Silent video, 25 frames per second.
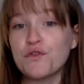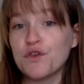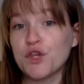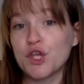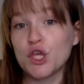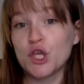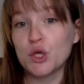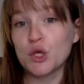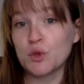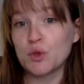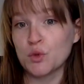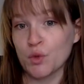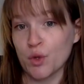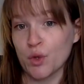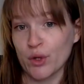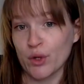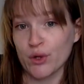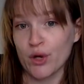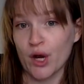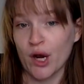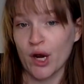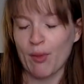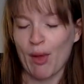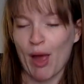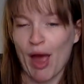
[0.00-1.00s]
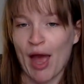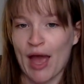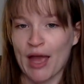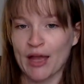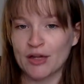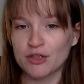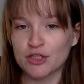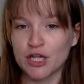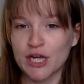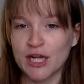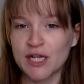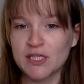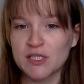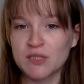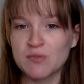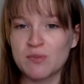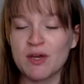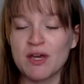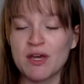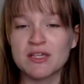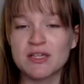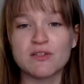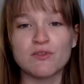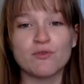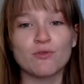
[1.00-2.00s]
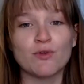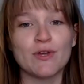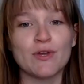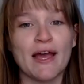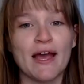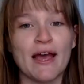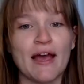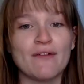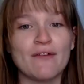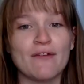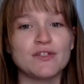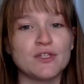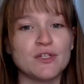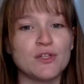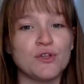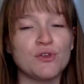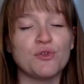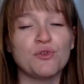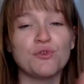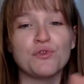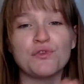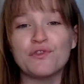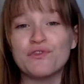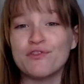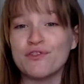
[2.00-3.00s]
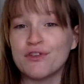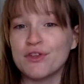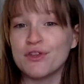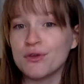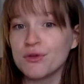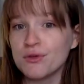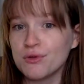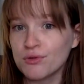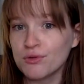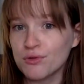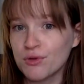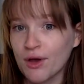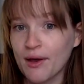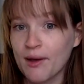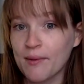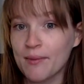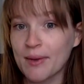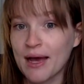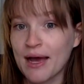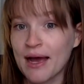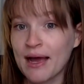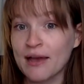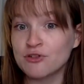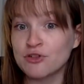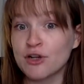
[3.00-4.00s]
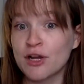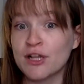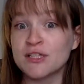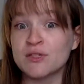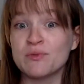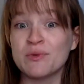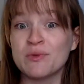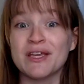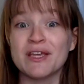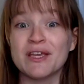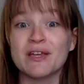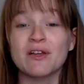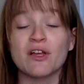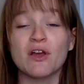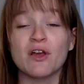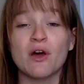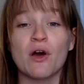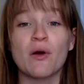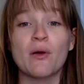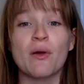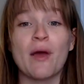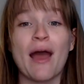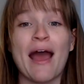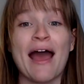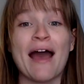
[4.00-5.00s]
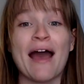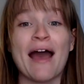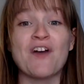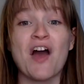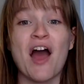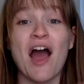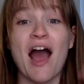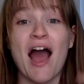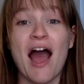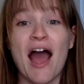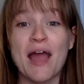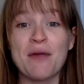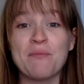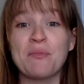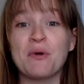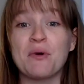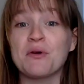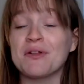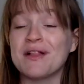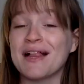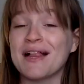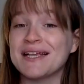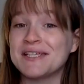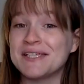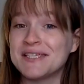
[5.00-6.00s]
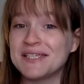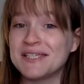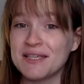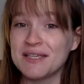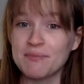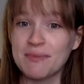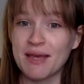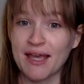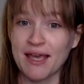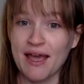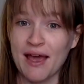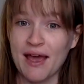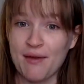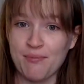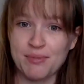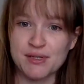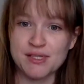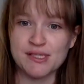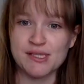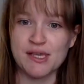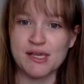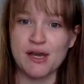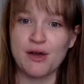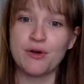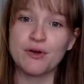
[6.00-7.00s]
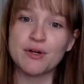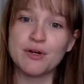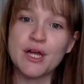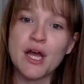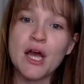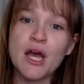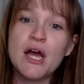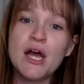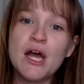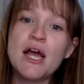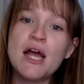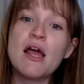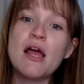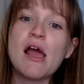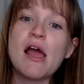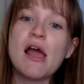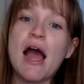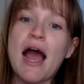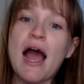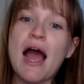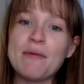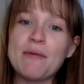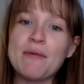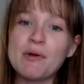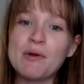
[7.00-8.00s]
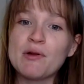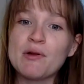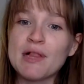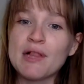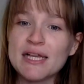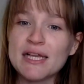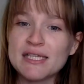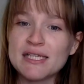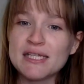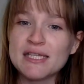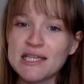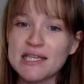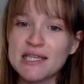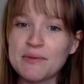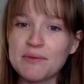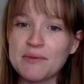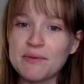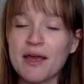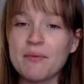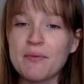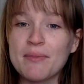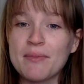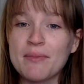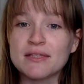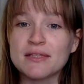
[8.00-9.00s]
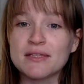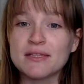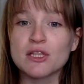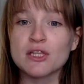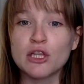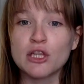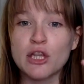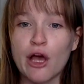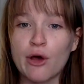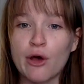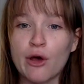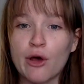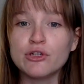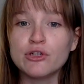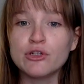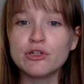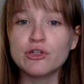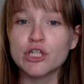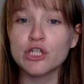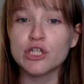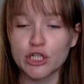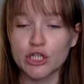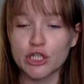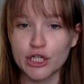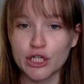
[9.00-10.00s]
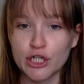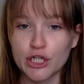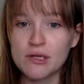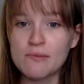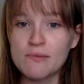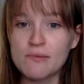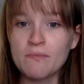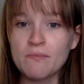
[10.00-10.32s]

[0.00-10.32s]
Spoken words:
few carbohydrates, because if we have too few carbohydrates, we can have a hypoglycemic episode. Hypoglycemic means low sugar.